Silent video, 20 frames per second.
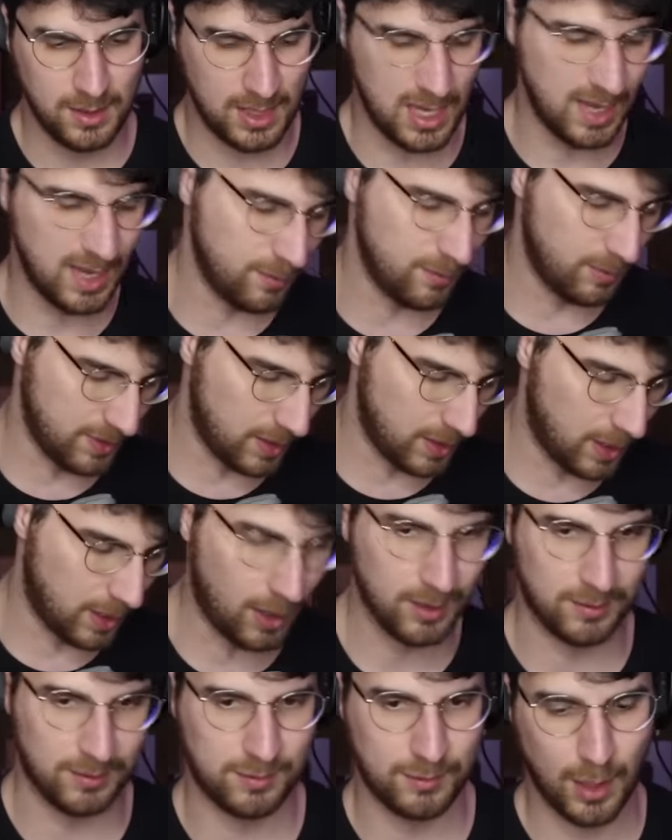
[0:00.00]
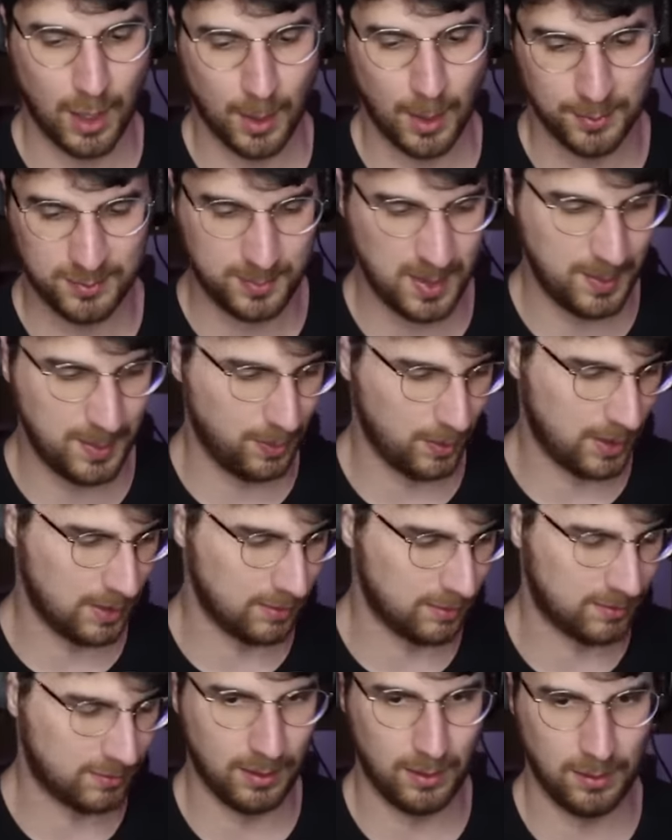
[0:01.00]
Even when the heart stops, people can
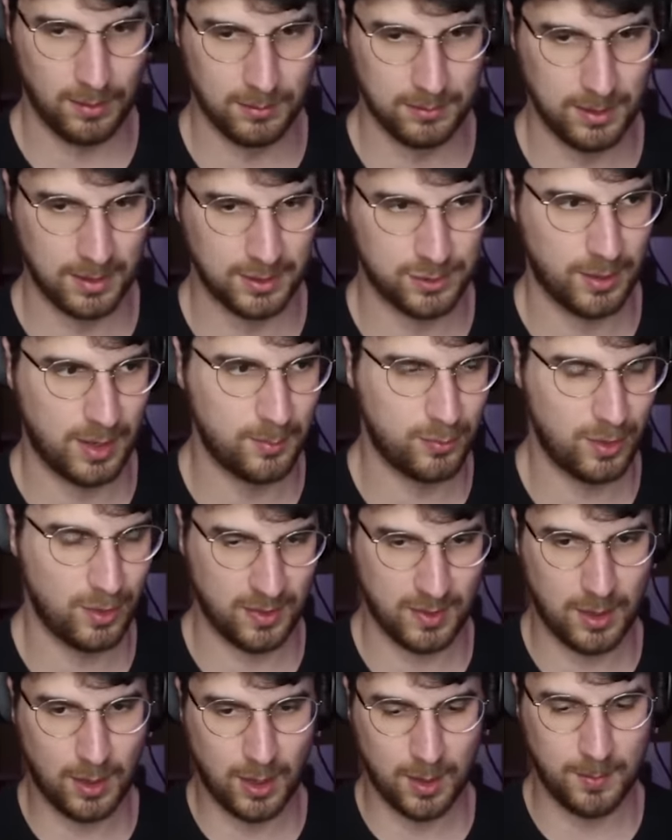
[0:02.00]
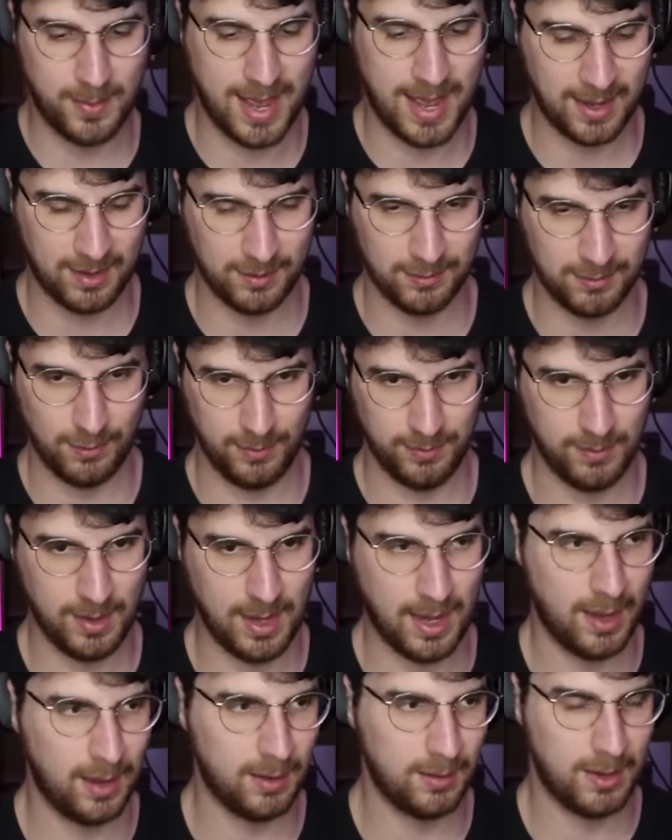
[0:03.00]
still like try and bring the heart back until
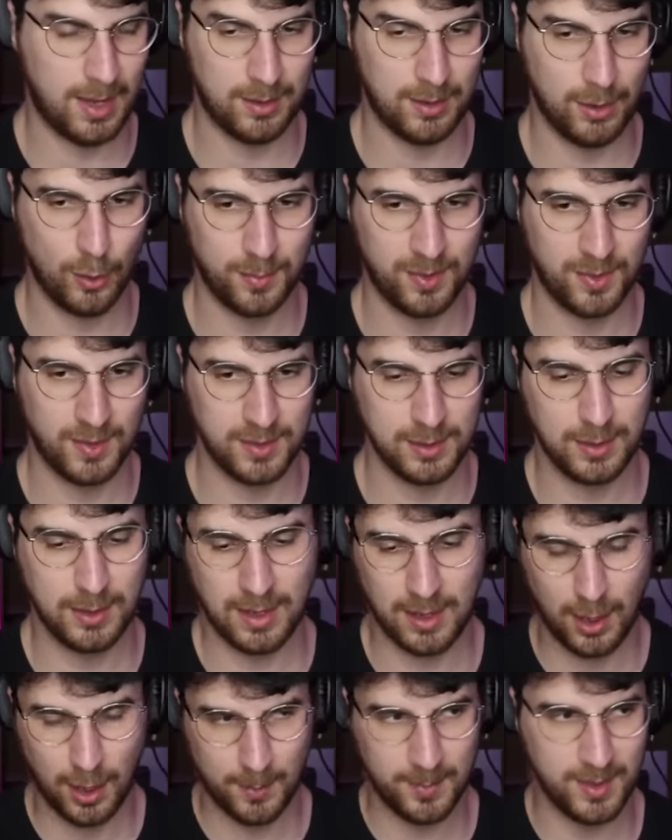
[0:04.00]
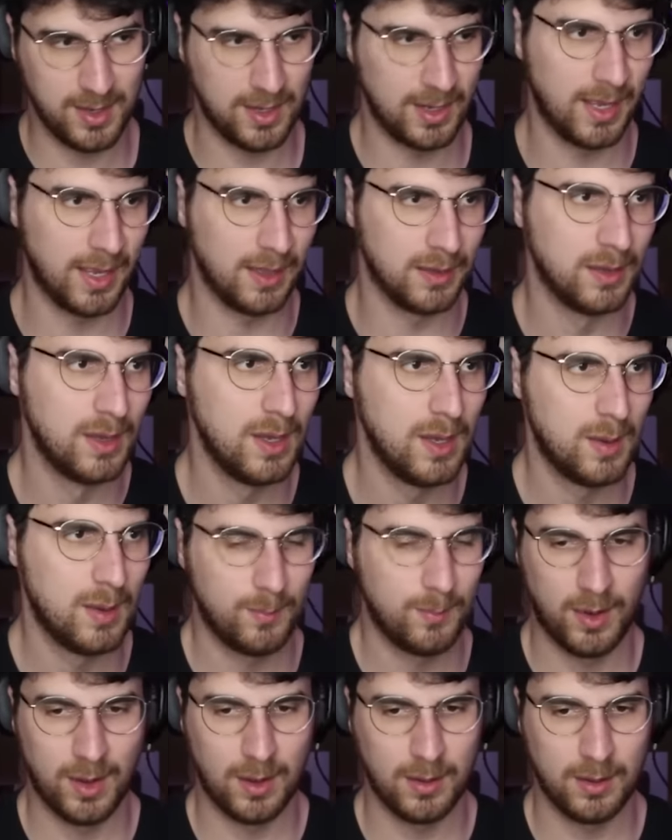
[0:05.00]
and hope that you get a heartbeat again.
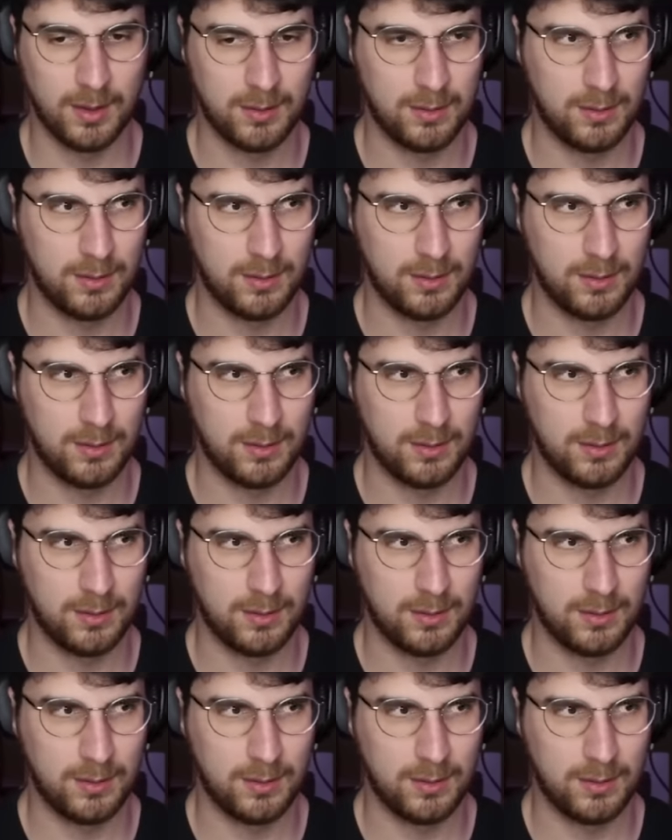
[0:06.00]
But